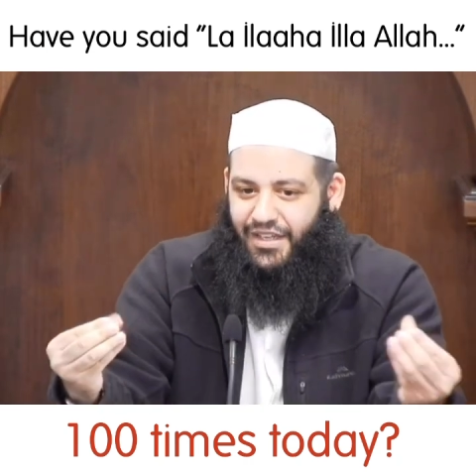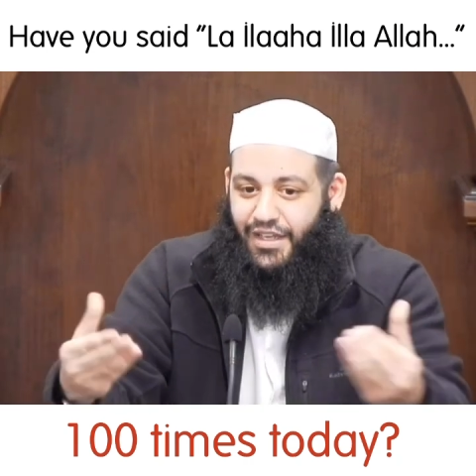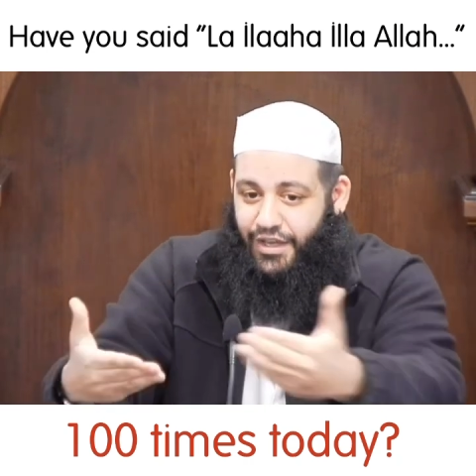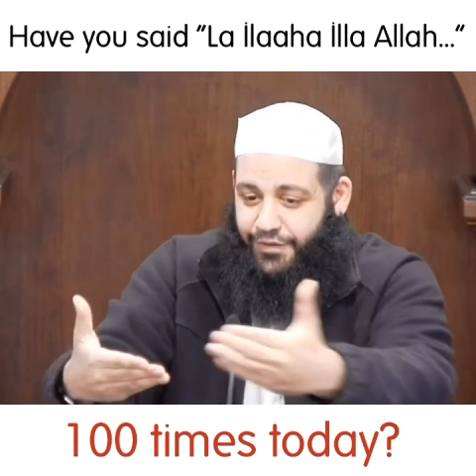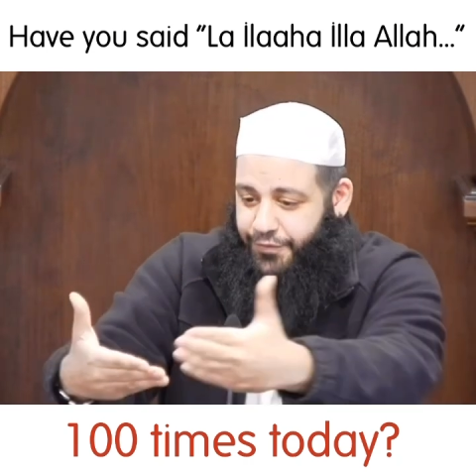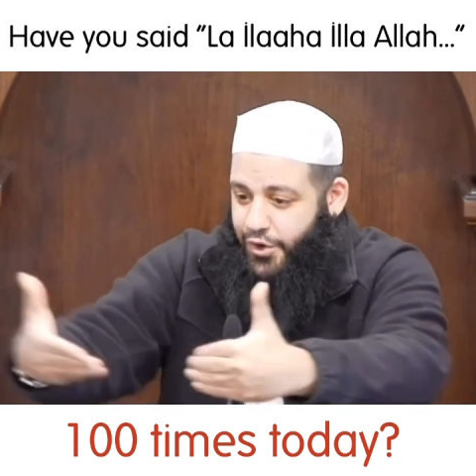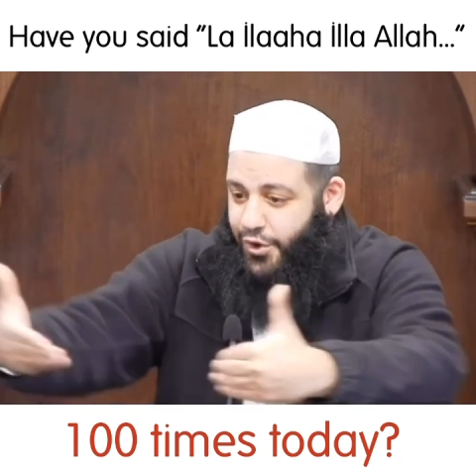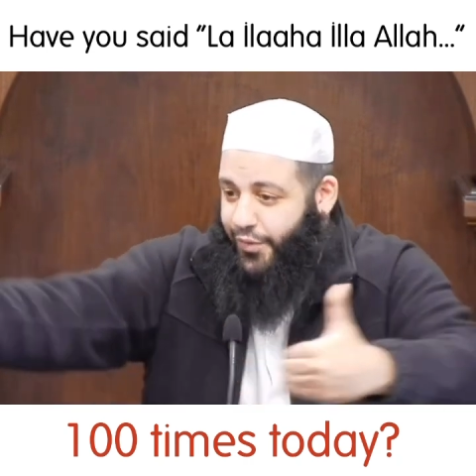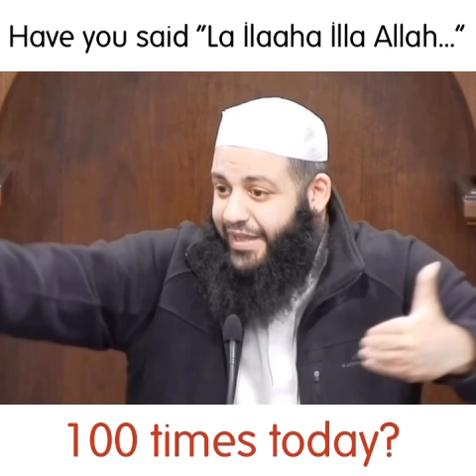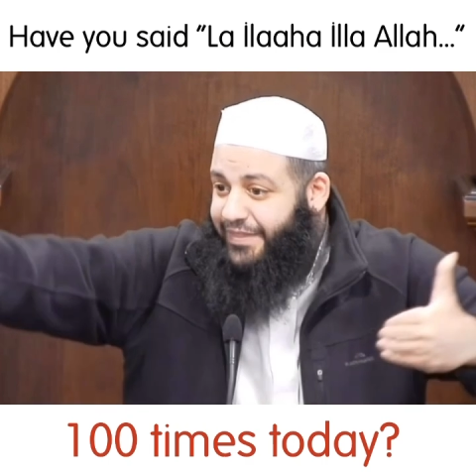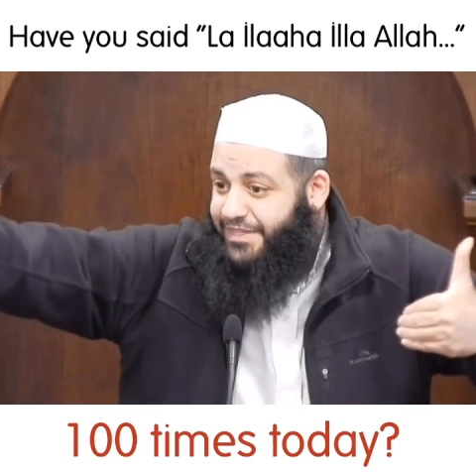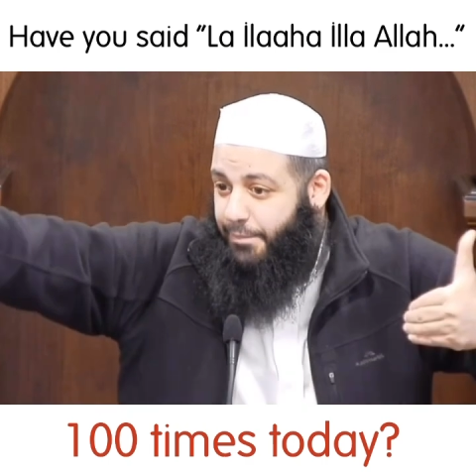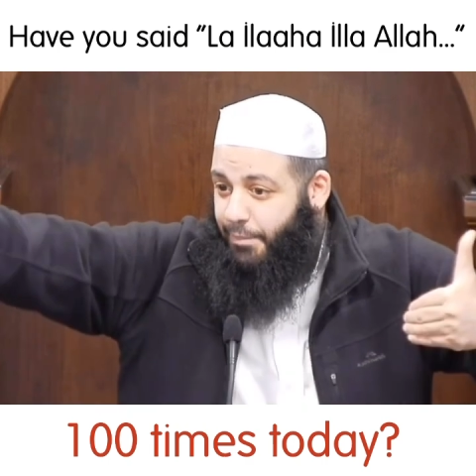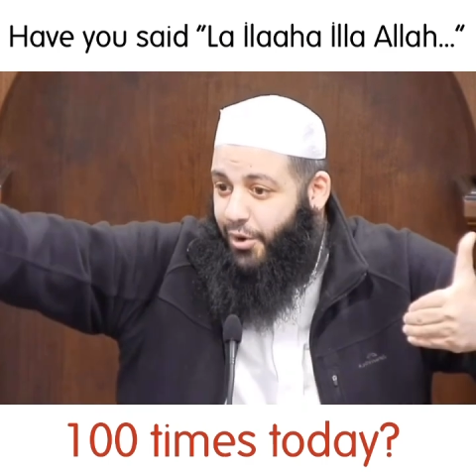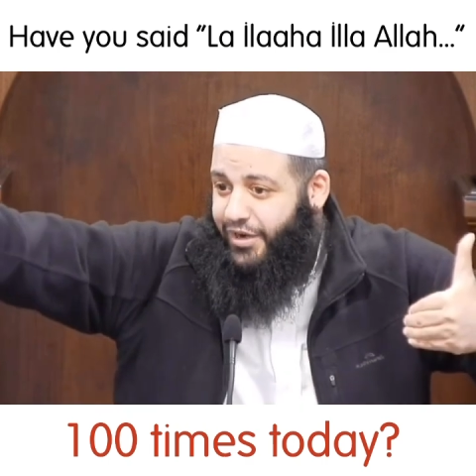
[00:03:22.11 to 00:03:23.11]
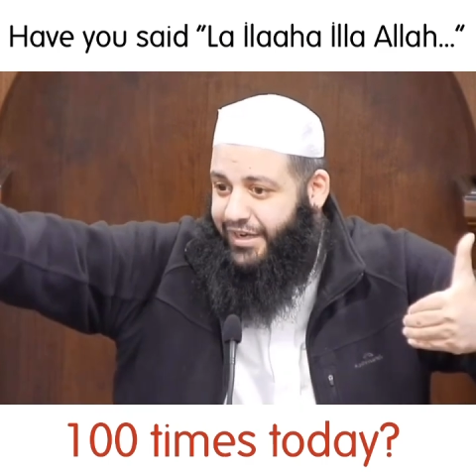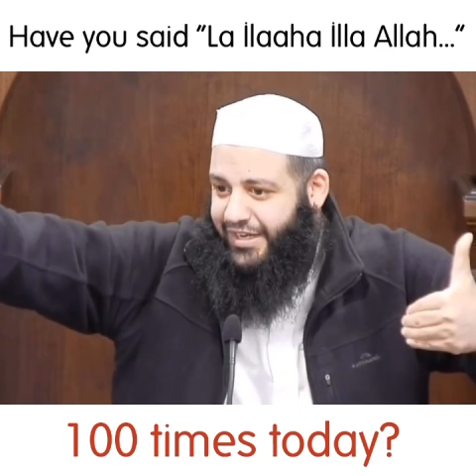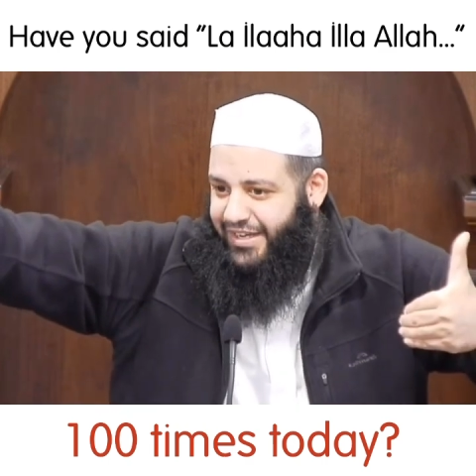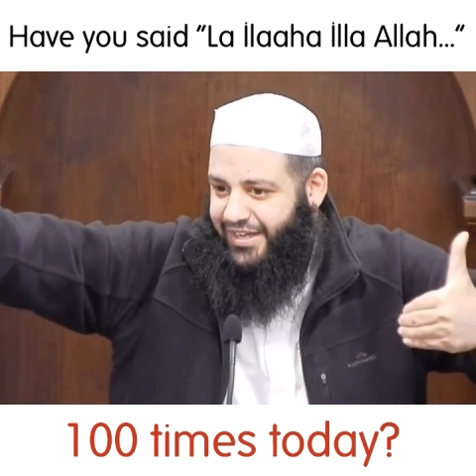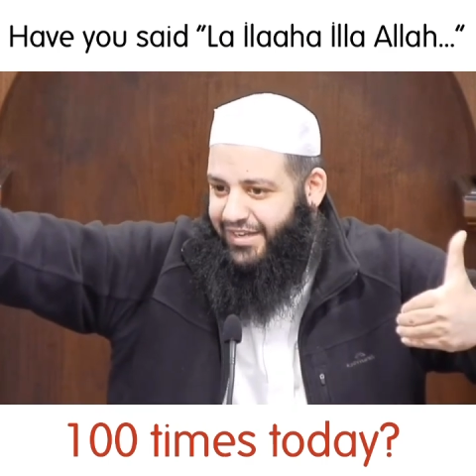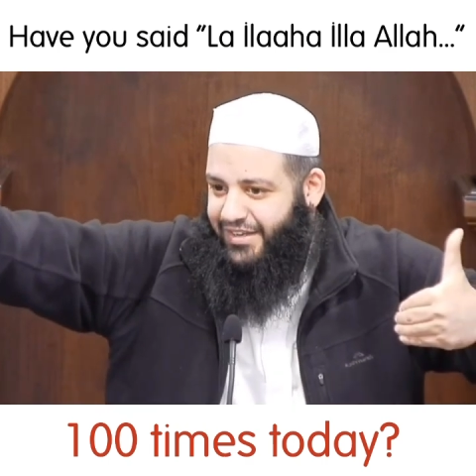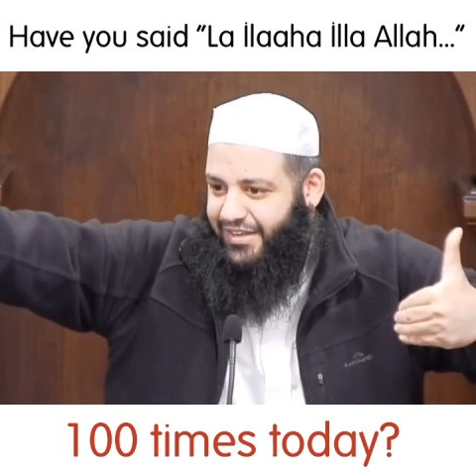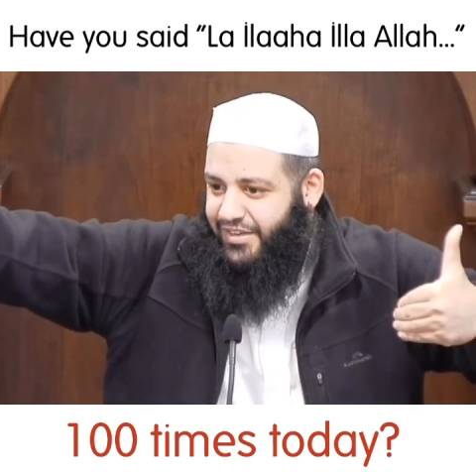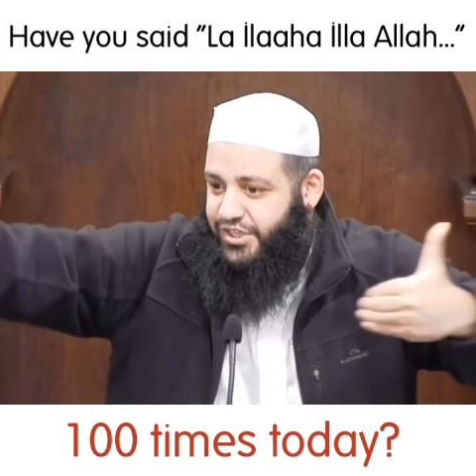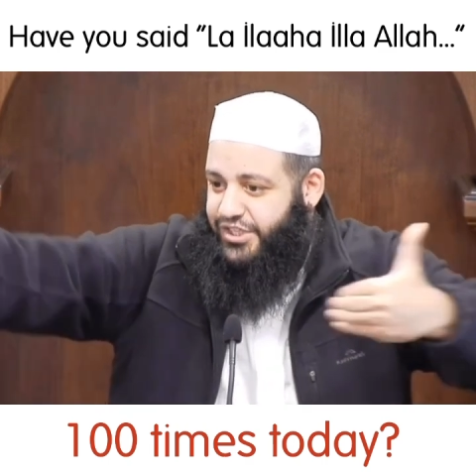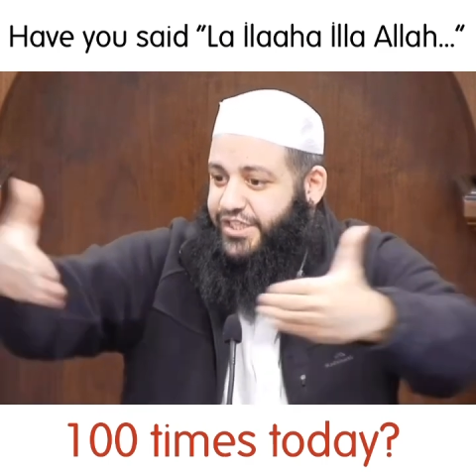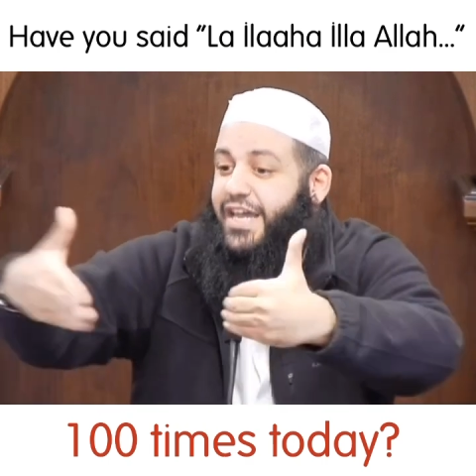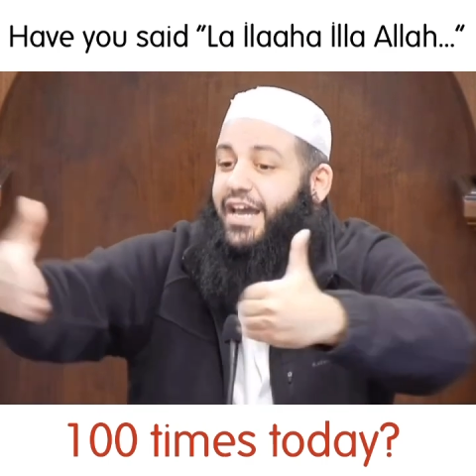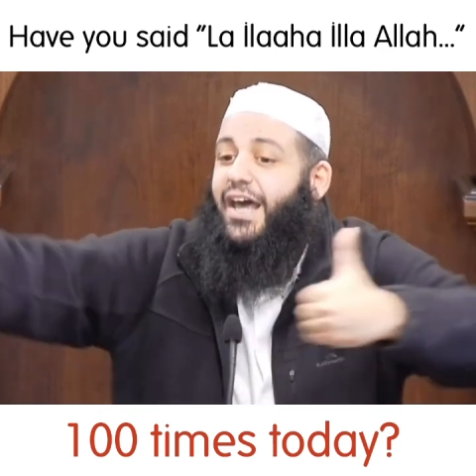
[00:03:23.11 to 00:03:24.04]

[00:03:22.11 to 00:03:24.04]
If you read the book, Sir